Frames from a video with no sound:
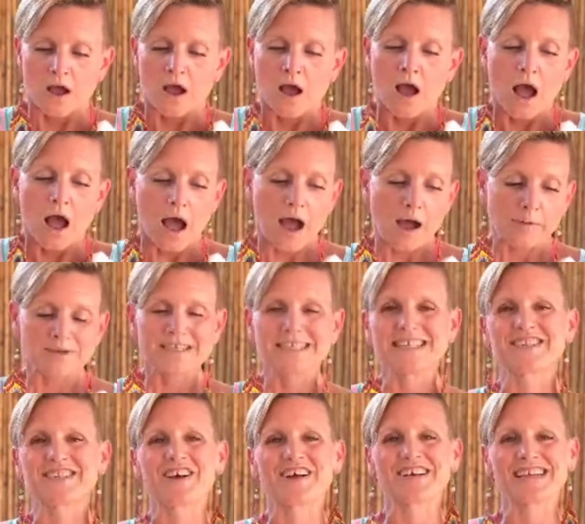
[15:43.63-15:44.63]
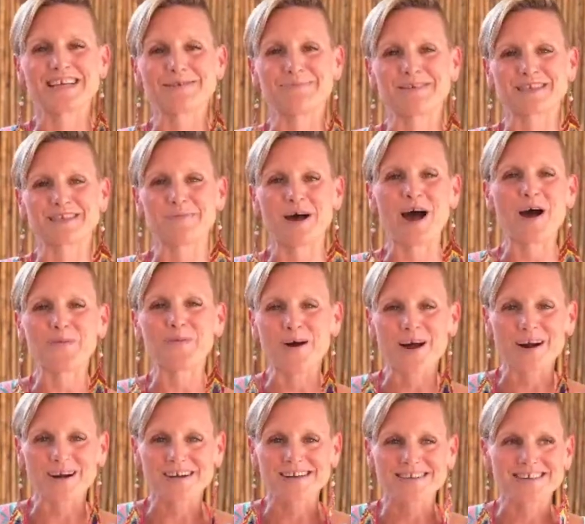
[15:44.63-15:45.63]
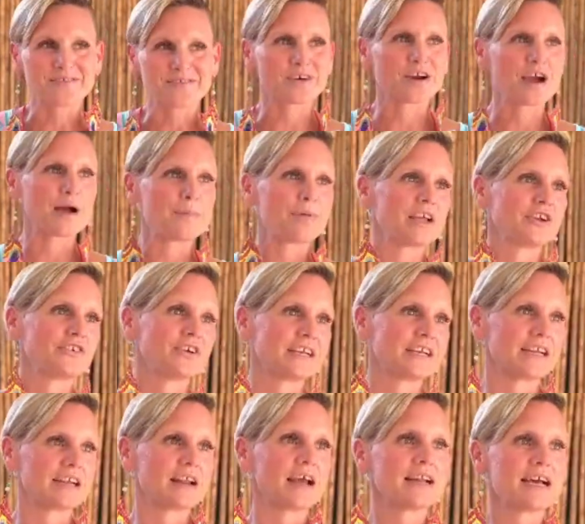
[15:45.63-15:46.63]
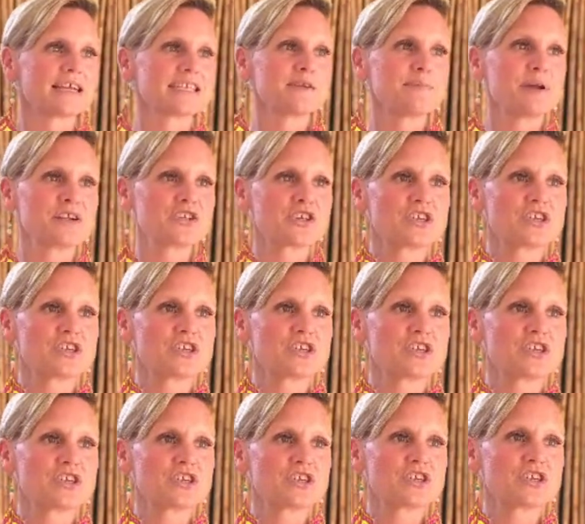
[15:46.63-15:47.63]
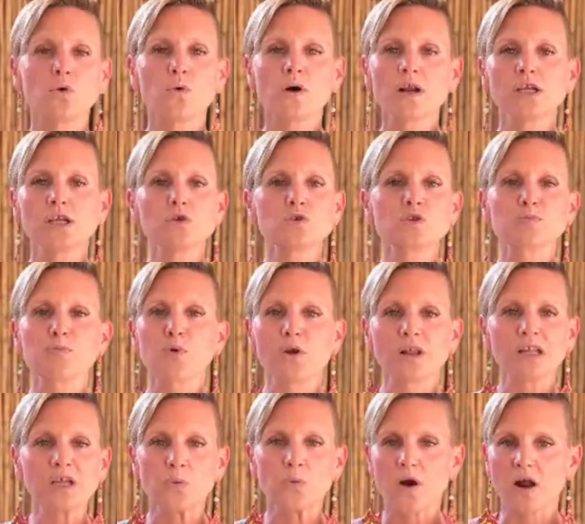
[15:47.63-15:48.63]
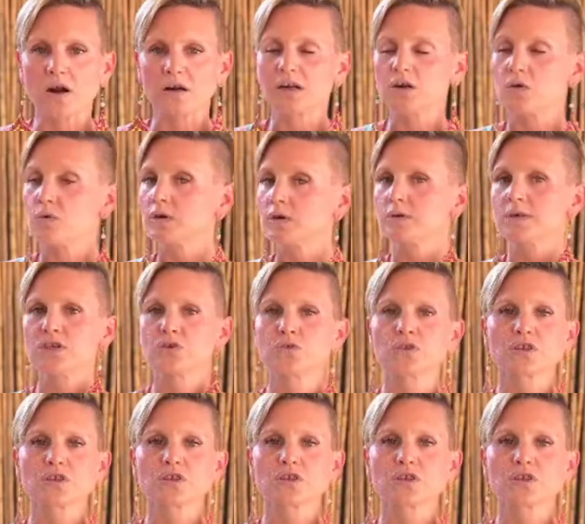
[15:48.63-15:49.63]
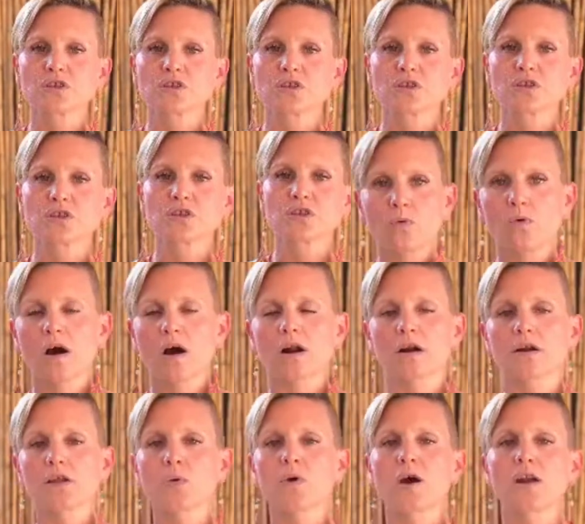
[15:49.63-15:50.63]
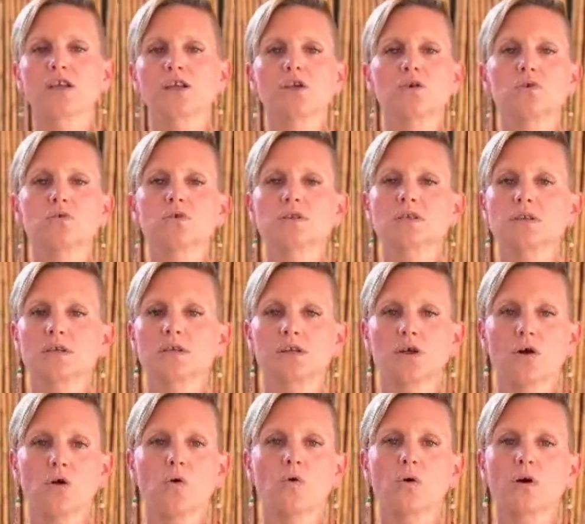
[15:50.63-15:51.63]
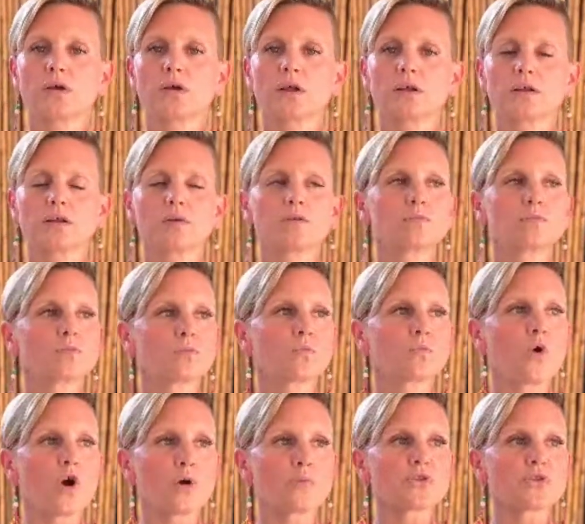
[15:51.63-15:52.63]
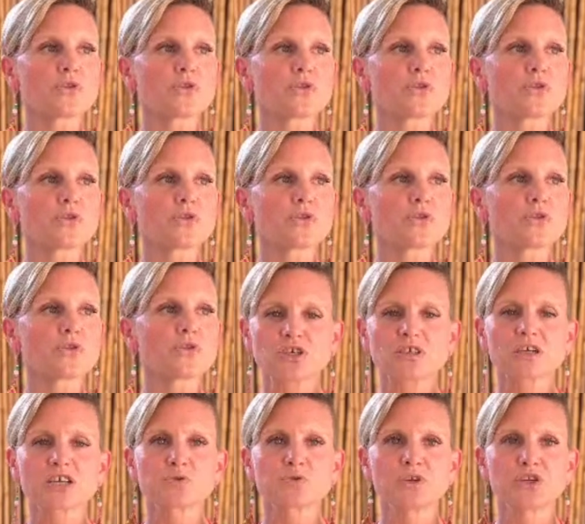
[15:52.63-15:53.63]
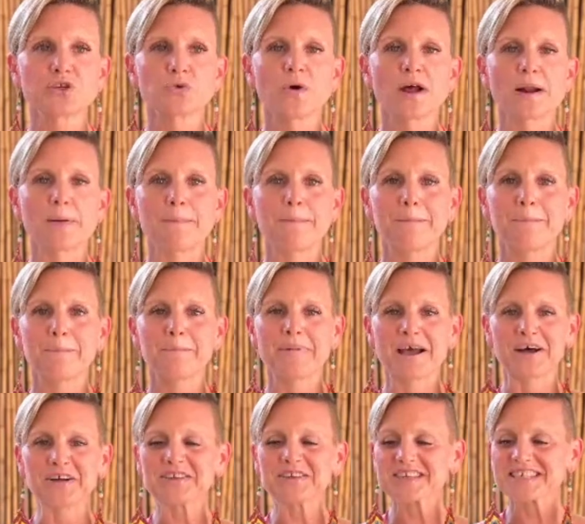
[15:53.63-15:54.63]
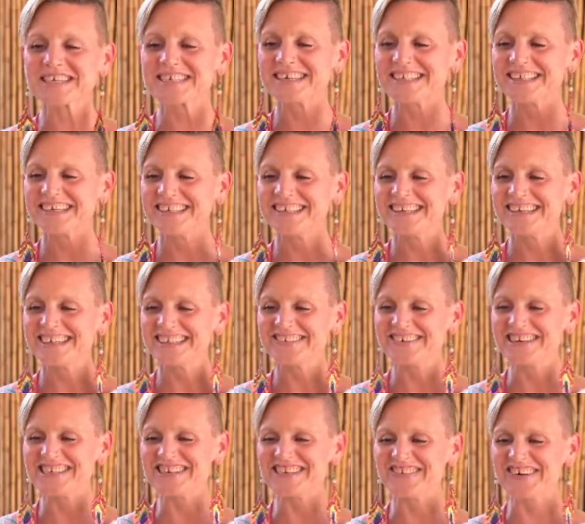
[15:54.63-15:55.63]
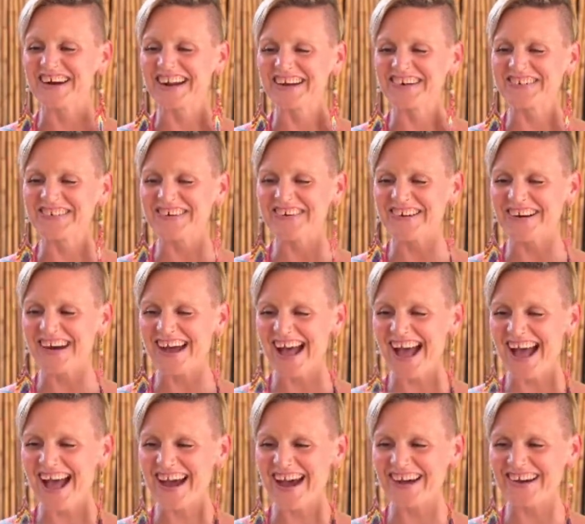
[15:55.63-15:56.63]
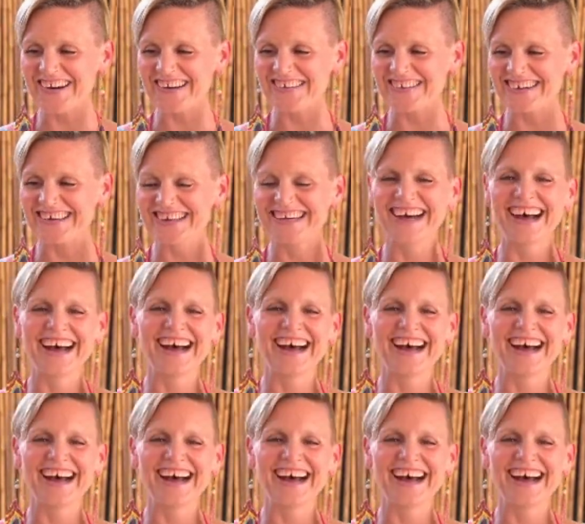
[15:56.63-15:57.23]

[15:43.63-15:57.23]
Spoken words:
Because he's gone to get me some hot water because I forgot my ingredient. And as I mentioned about the water, you don't want to use boiling water. You don't want to use scalding hot water. You want to use, warmer than room temperature because we do want to melt. We do want to, whoa!